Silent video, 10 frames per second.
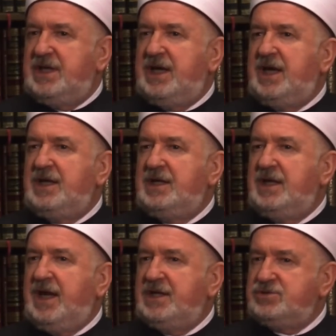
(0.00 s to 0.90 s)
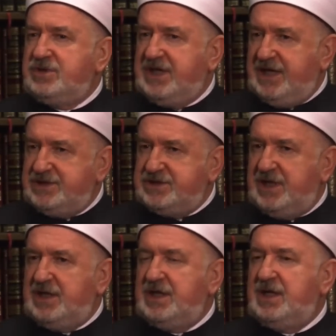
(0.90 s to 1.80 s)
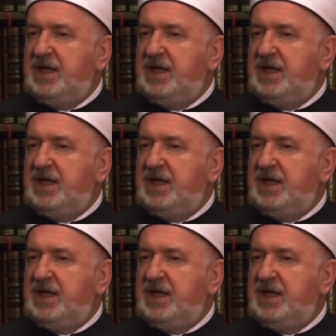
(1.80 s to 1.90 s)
and education,